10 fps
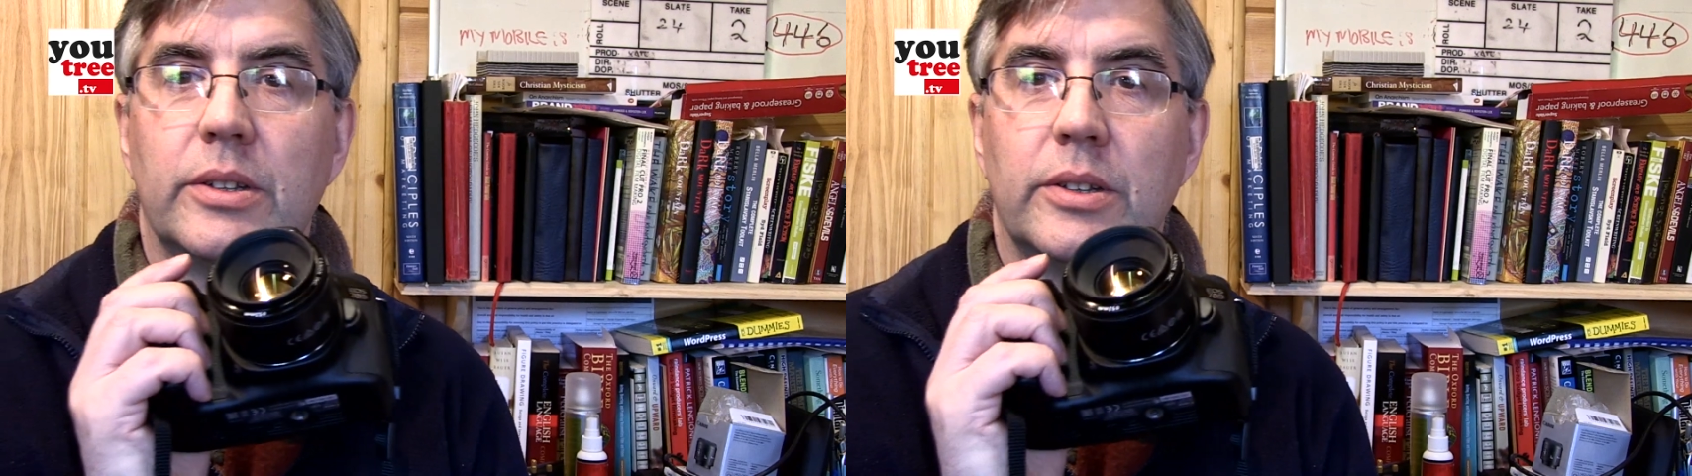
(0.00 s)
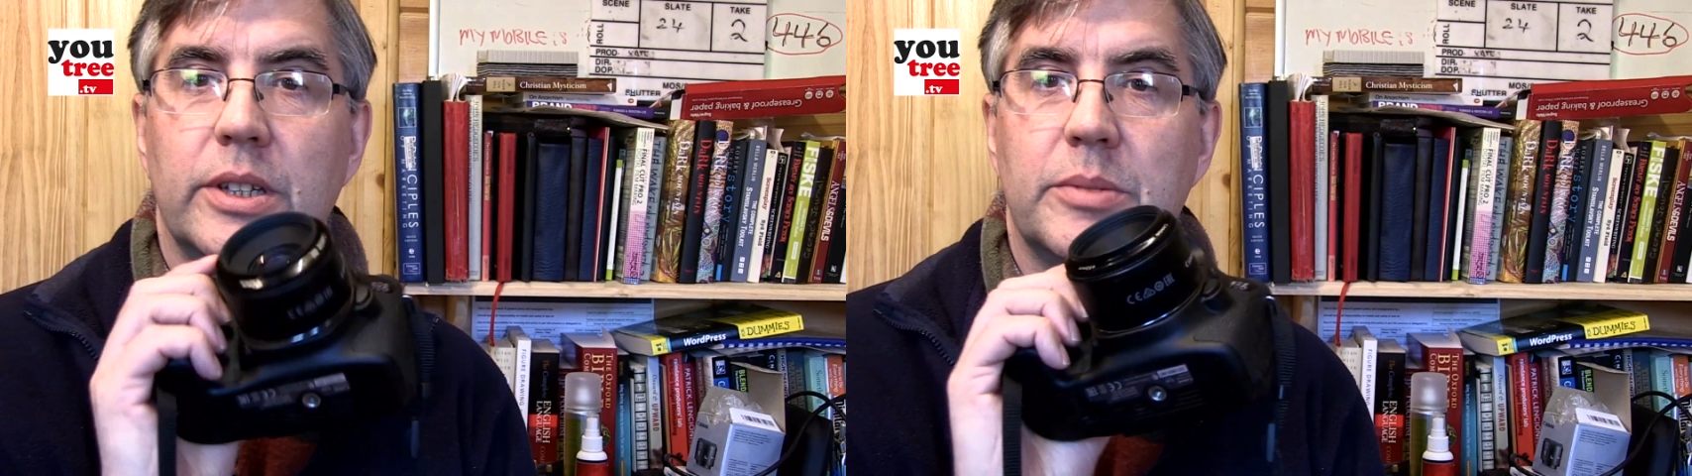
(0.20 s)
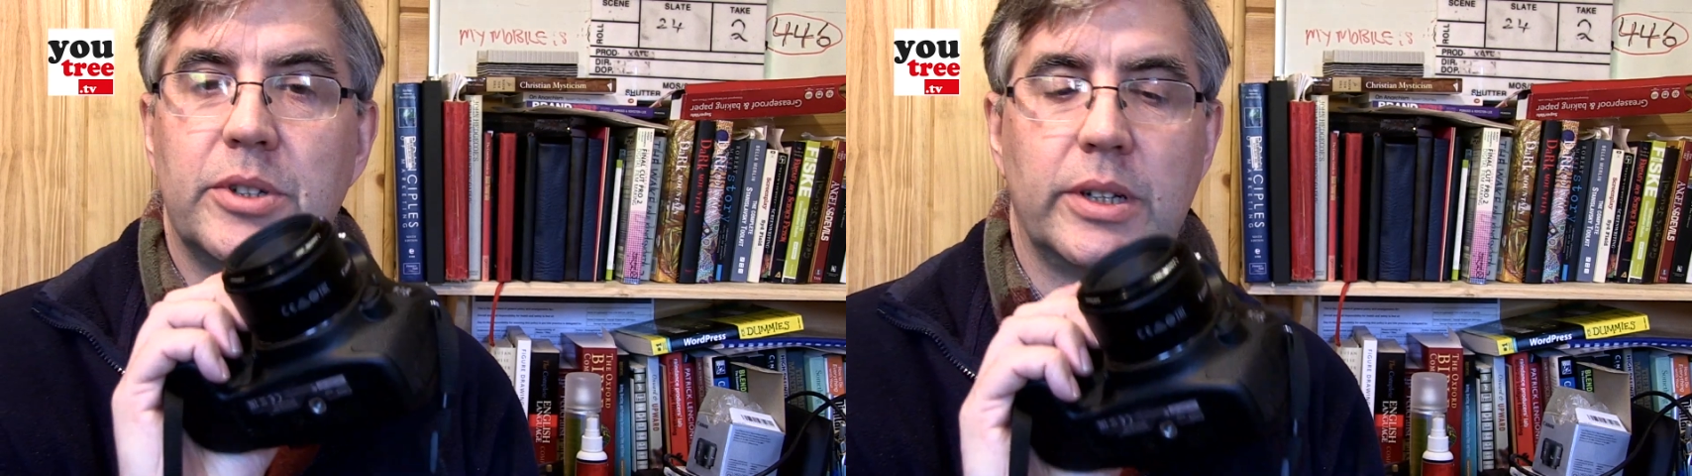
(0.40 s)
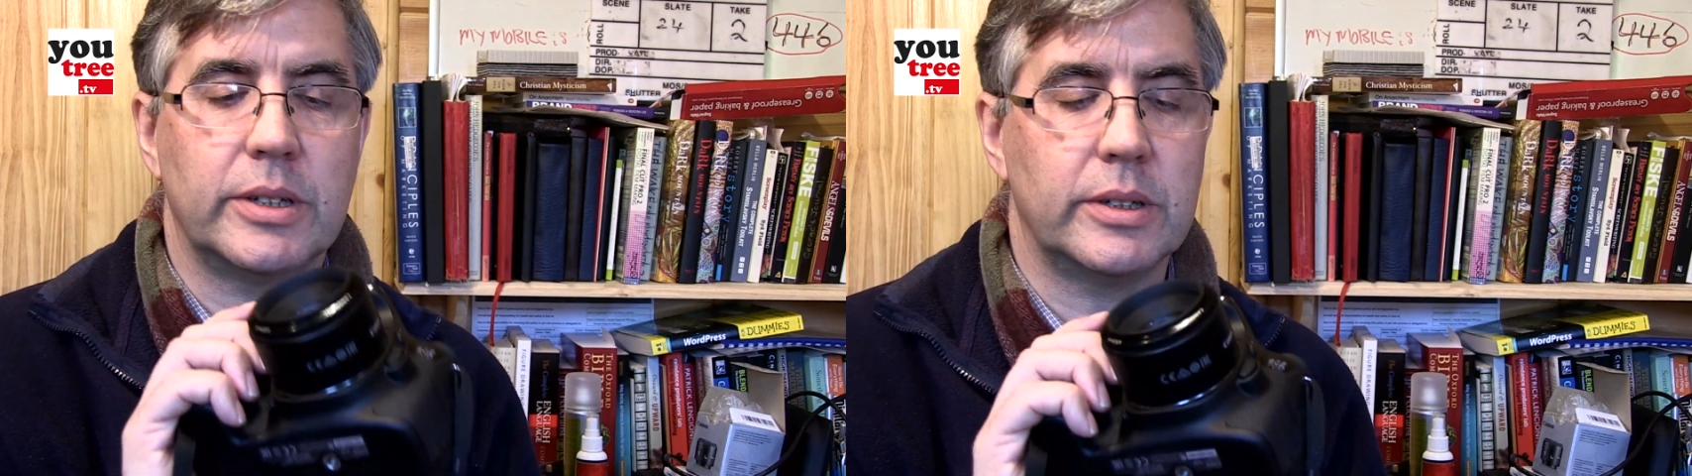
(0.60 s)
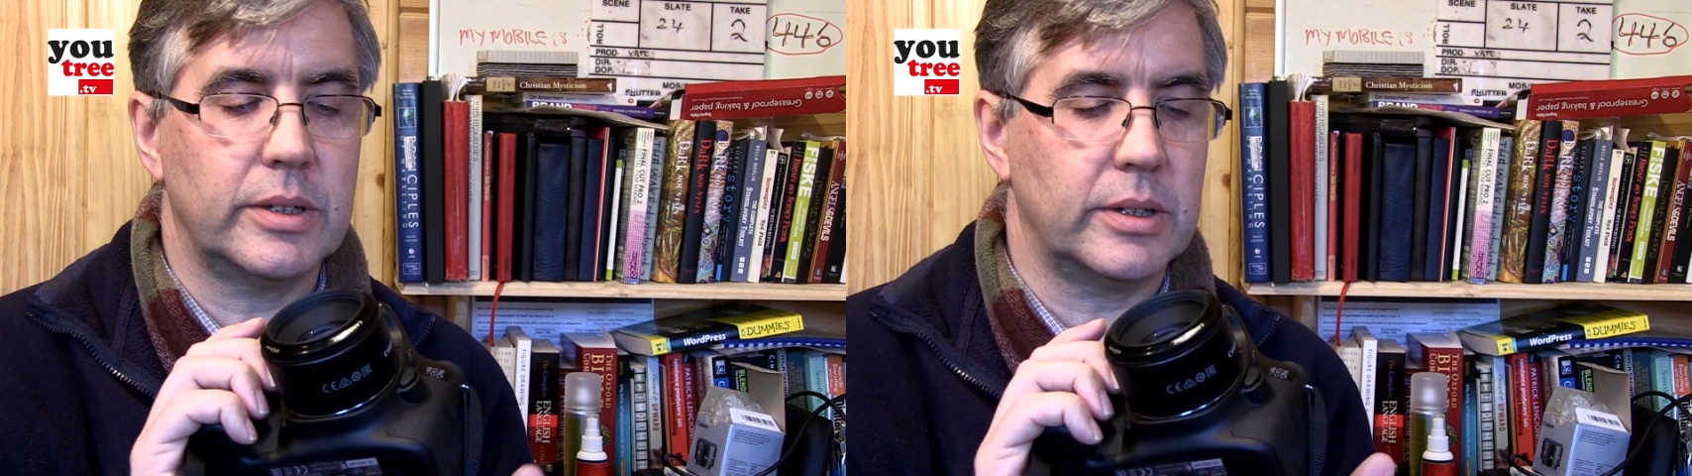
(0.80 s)
than this
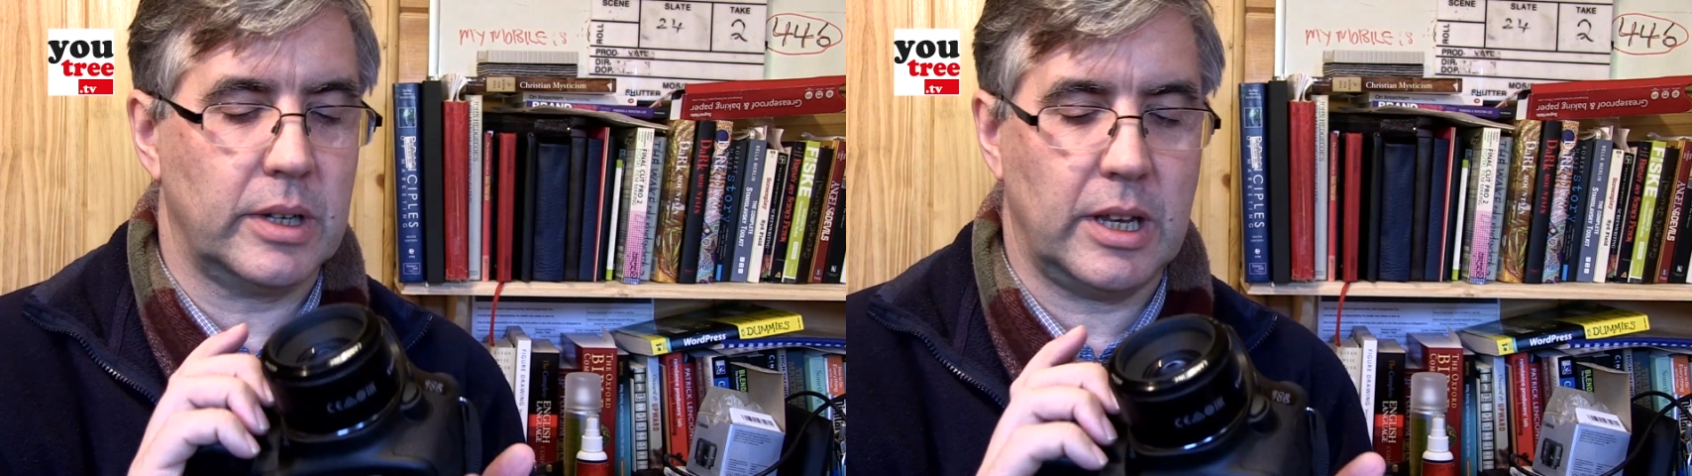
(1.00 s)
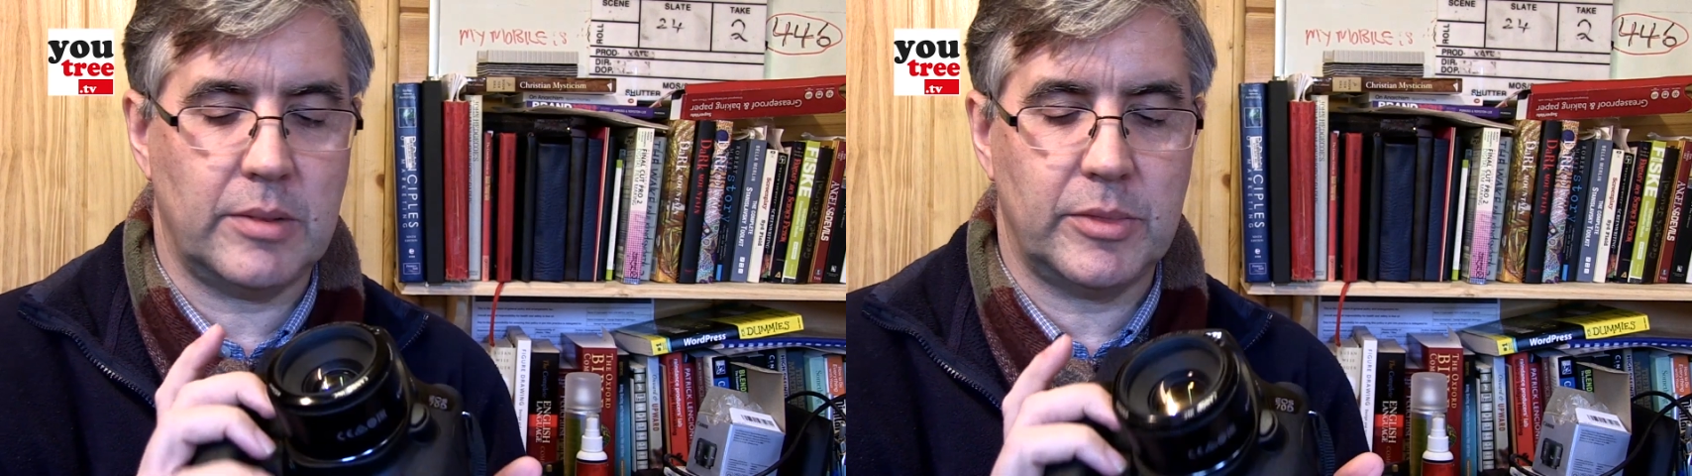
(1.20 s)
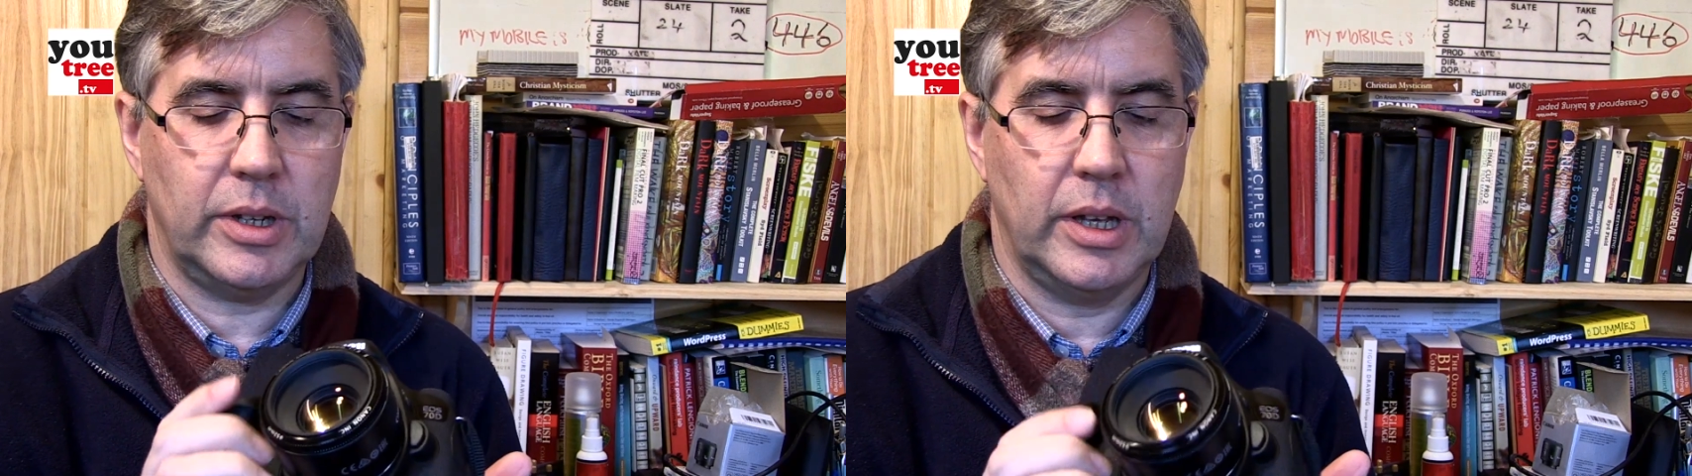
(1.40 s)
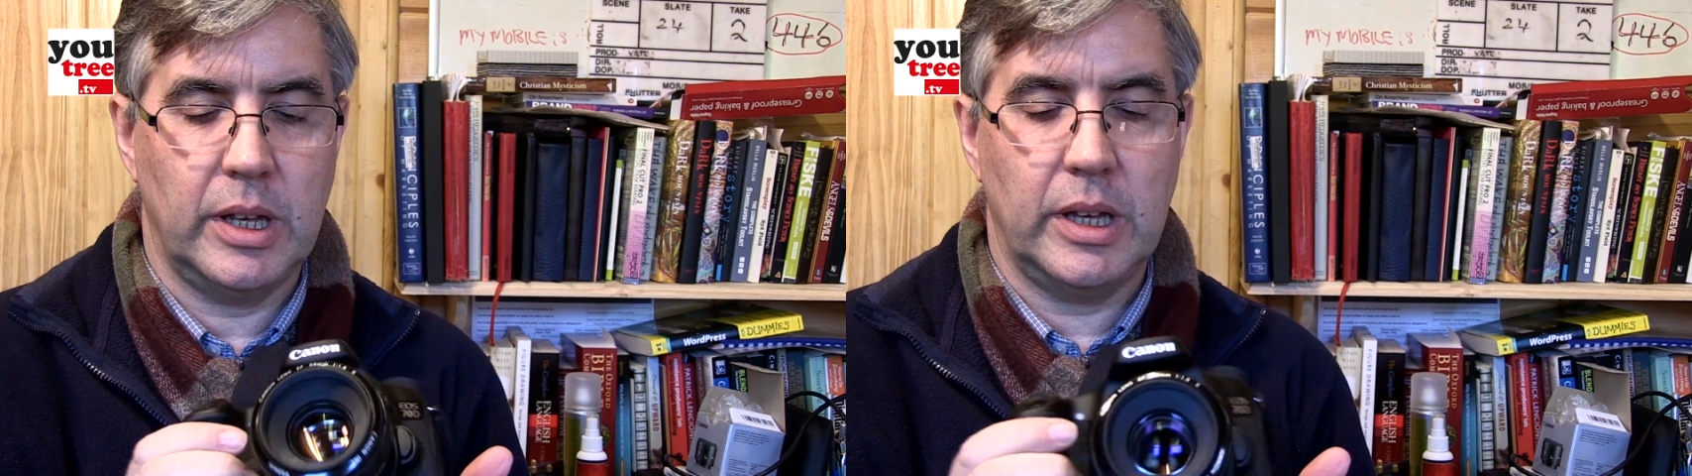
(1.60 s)
particular camera.